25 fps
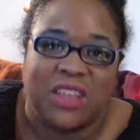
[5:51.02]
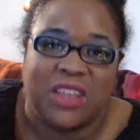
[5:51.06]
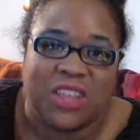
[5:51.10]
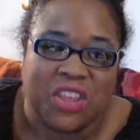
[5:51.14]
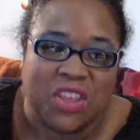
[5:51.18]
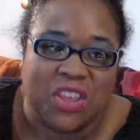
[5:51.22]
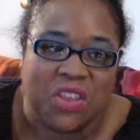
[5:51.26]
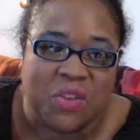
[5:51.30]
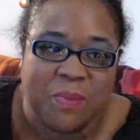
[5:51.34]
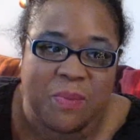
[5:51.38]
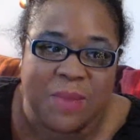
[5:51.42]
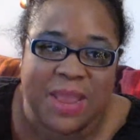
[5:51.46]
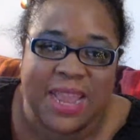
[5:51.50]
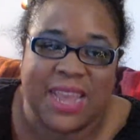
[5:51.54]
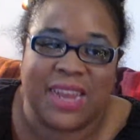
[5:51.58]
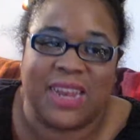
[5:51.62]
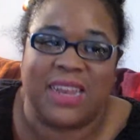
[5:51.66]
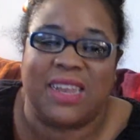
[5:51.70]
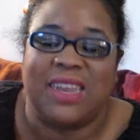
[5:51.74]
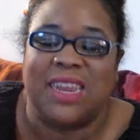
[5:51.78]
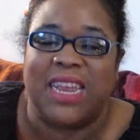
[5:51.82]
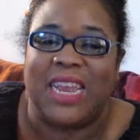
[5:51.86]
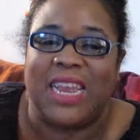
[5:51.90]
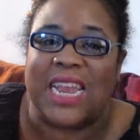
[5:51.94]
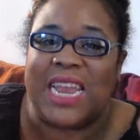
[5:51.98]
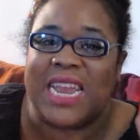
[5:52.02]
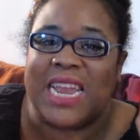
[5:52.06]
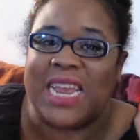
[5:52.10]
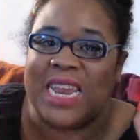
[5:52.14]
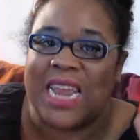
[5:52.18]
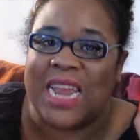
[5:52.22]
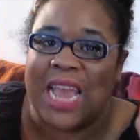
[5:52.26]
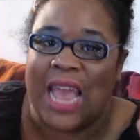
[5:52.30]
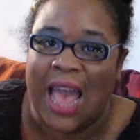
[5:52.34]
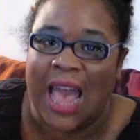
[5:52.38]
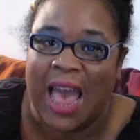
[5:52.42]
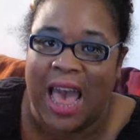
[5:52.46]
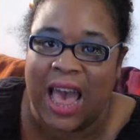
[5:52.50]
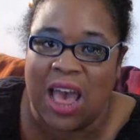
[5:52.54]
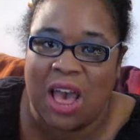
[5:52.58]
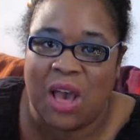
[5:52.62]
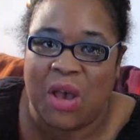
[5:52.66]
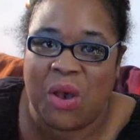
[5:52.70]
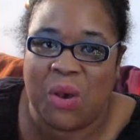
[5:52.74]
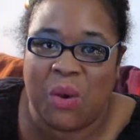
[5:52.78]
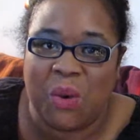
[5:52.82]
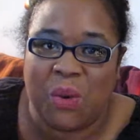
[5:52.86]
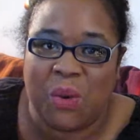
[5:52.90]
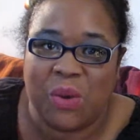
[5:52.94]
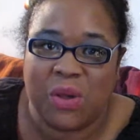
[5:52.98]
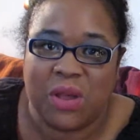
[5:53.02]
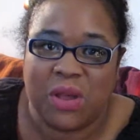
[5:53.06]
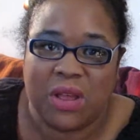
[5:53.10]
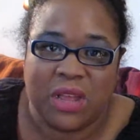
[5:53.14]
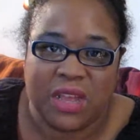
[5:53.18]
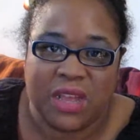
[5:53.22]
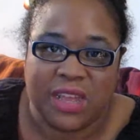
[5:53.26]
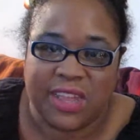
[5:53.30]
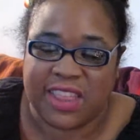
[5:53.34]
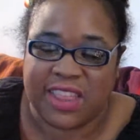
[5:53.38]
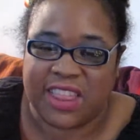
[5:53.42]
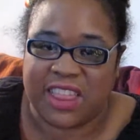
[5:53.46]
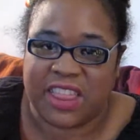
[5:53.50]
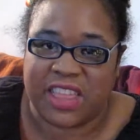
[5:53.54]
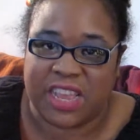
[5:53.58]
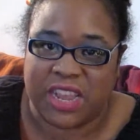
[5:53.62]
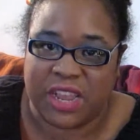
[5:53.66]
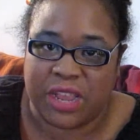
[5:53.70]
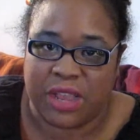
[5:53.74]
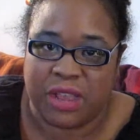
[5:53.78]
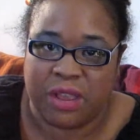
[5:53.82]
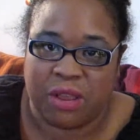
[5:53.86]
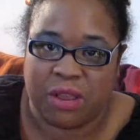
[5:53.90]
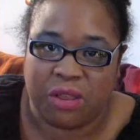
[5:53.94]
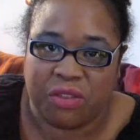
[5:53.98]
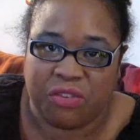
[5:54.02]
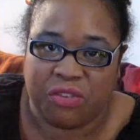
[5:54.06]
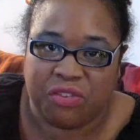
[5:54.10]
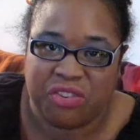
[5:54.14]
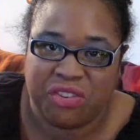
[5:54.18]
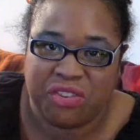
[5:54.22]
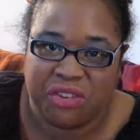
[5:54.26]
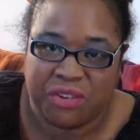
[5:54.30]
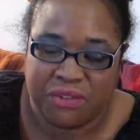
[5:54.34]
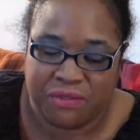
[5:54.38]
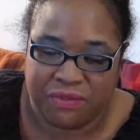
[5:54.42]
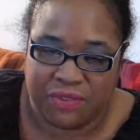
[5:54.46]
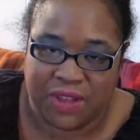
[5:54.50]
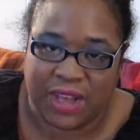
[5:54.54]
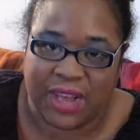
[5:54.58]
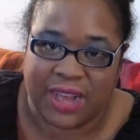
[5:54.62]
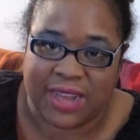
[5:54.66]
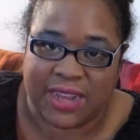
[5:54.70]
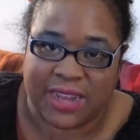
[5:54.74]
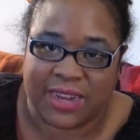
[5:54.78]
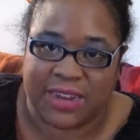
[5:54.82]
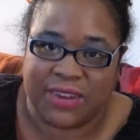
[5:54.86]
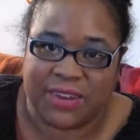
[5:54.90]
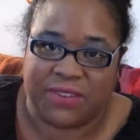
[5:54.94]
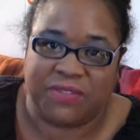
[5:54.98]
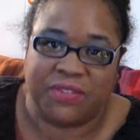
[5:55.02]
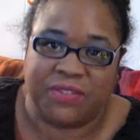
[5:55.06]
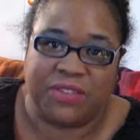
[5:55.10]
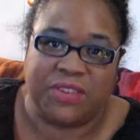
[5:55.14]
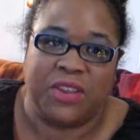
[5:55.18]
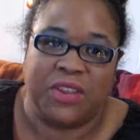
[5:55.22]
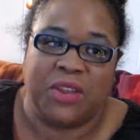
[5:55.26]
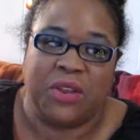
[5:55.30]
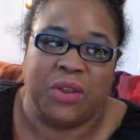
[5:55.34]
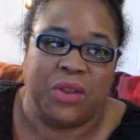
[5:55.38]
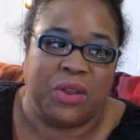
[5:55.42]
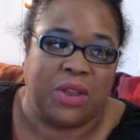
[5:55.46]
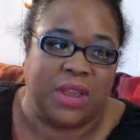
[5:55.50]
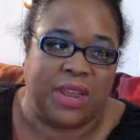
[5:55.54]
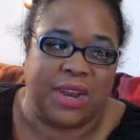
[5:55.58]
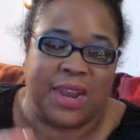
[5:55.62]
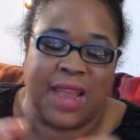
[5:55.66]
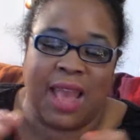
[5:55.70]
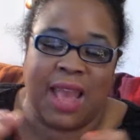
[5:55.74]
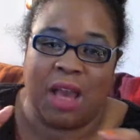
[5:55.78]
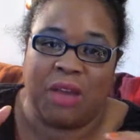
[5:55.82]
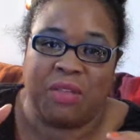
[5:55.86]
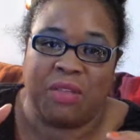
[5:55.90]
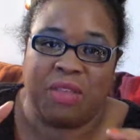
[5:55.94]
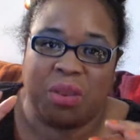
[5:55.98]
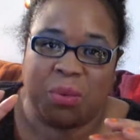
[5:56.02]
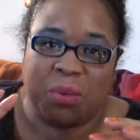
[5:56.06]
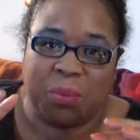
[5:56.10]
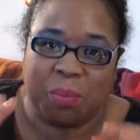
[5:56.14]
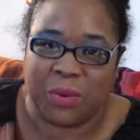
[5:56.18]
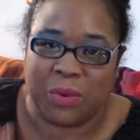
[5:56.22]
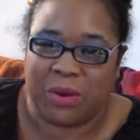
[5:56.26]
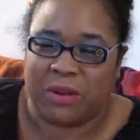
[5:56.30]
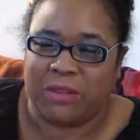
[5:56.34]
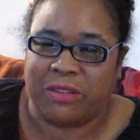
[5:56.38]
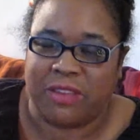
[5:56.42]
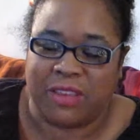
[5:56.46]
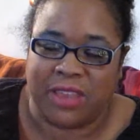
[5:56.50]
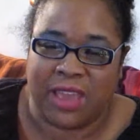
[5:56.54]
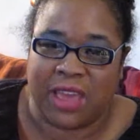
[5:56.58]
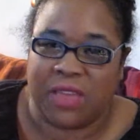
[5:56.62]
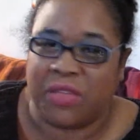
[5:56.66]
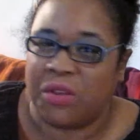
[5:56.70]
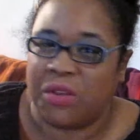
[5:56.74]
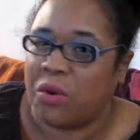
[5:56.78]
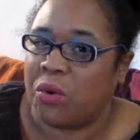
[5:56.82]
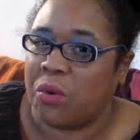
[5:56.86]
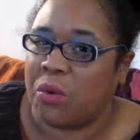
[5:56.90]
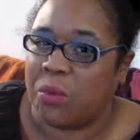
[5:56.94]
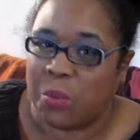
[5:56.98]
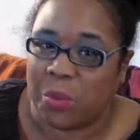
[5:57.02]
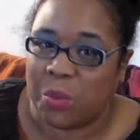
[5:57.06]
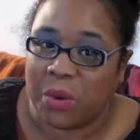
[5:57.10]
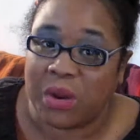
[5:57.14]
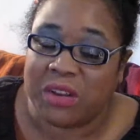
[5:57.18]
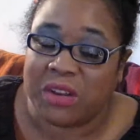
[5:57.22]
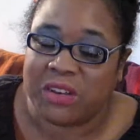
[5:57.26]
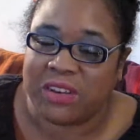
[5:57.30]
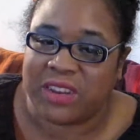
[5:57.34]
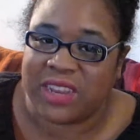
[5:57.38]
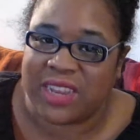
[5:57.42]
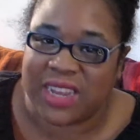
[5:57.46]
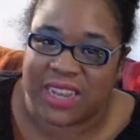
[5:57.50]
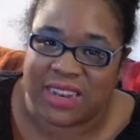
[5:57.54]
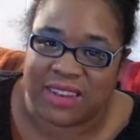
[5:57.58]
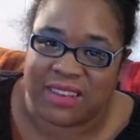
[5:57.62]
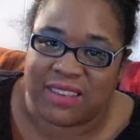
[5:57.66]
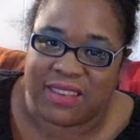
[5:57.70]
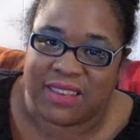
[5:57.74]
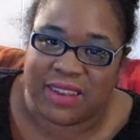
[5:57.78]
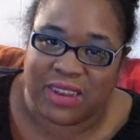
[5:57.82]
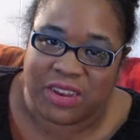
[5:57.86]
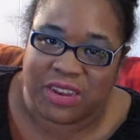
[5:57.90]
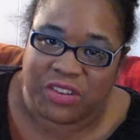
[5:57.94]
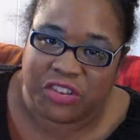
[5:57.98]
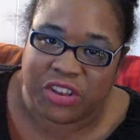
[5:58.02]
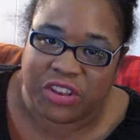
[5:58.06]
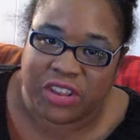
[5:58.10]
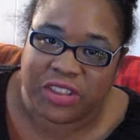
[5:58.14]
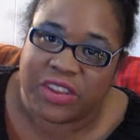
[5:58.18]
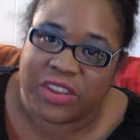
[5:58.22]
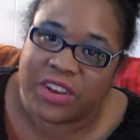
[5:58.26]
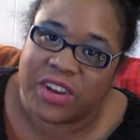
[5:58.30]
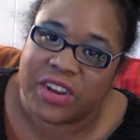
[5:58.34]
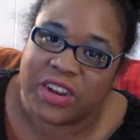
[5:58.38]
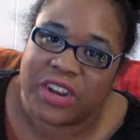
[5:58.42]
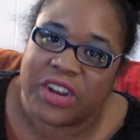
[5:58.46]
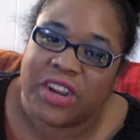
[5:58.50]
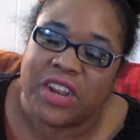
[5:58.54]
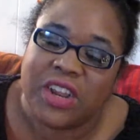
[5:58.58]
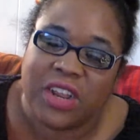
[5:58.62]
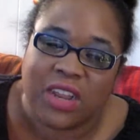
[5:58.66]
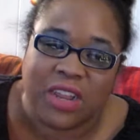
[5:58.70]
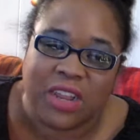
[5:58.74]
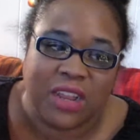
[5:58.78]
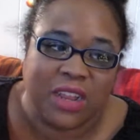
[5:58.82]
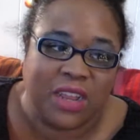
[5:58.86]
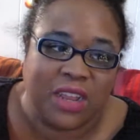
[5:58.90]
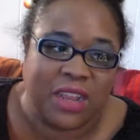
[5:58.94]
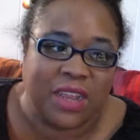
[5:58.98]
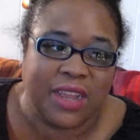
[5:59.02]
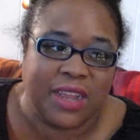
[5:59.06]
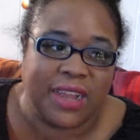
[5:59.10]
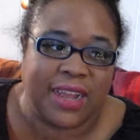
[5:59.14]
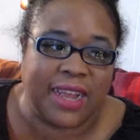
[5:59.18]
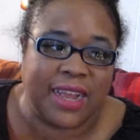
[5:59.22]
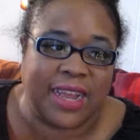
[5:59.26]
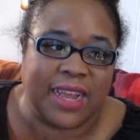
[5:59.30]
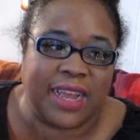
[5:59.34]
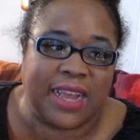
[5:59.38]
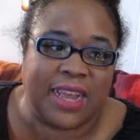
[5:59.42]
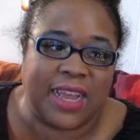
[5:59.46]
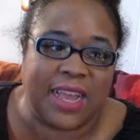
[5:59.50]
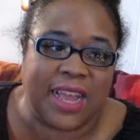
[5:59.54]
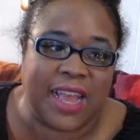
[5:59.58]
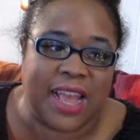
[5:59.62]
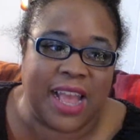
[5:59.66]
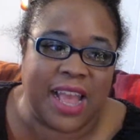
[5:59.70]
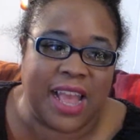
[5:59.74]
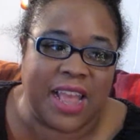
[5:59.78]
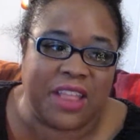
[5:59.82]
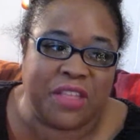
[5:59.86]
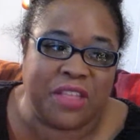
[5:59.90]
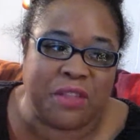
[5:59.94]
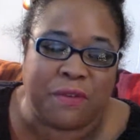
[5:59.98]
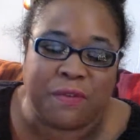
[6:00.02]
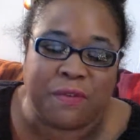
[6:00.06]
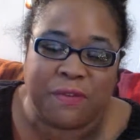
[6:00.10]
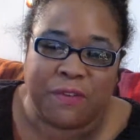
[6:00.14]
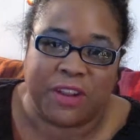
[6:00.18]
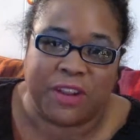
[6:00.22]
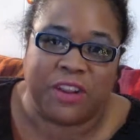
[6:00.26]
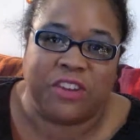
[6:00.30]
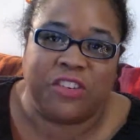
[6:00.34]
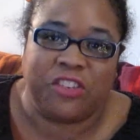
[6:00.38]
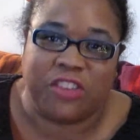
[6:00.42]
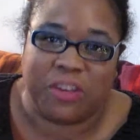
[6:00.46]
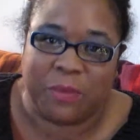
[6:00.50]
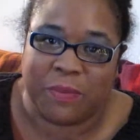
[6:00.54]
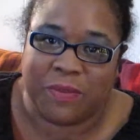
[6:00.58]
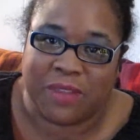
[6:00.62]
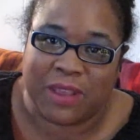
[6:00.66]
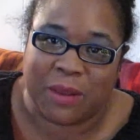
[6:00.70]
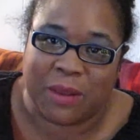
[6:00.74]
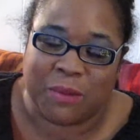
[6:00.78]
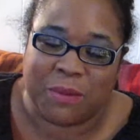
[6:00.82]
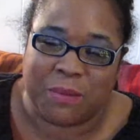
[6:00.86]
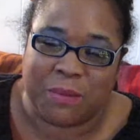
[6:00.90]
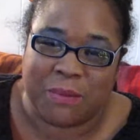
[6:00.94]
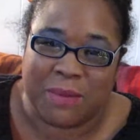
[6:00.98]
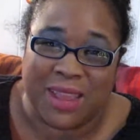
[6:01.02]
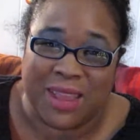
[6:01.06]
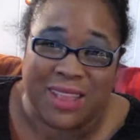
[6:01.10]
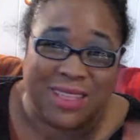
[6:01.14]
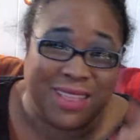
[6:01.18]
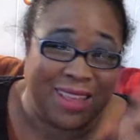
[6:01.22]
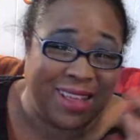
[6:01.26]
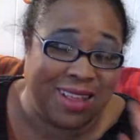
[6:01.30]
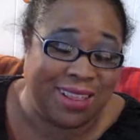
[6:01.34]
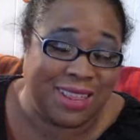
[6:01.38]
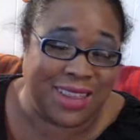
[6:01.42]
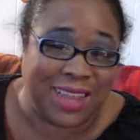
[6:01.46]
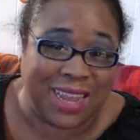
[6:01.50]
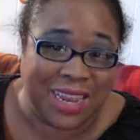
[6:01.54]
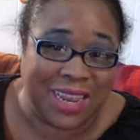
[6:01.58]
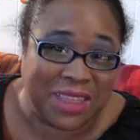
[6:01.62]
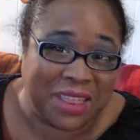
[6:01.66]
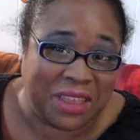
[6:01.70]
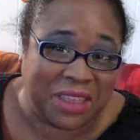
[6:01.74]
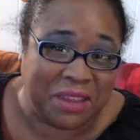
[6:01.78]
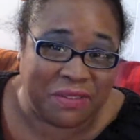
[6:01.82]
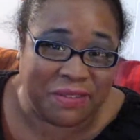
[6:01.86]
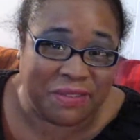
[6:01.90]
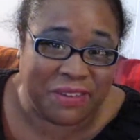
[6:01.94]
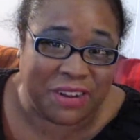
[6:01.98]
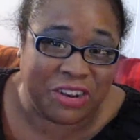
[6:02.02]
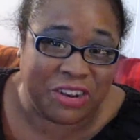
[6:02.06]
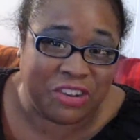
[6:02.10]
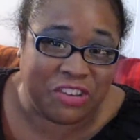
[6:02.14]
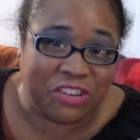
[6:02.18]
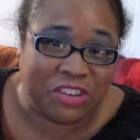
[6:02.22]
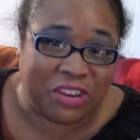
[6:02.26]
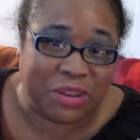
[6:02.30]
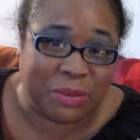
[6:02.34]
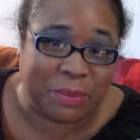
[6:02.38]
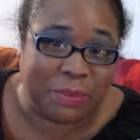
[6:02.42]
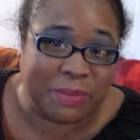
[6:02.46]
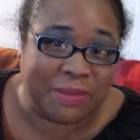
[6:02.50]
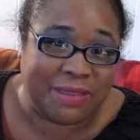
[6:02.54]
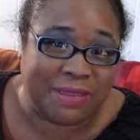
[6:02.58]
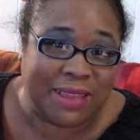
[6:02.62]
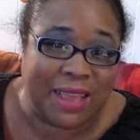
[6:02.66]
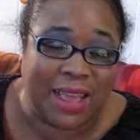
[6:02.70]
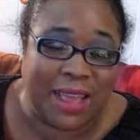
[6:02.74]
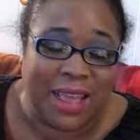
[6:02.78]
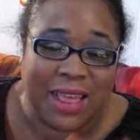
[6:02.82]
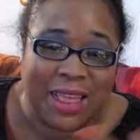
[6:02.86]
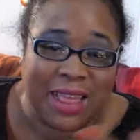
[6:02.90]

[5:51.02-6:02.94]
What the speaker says: humanity and how they survived and how they worked together or worked against each other, and the friendships that were made, the unlikely friendships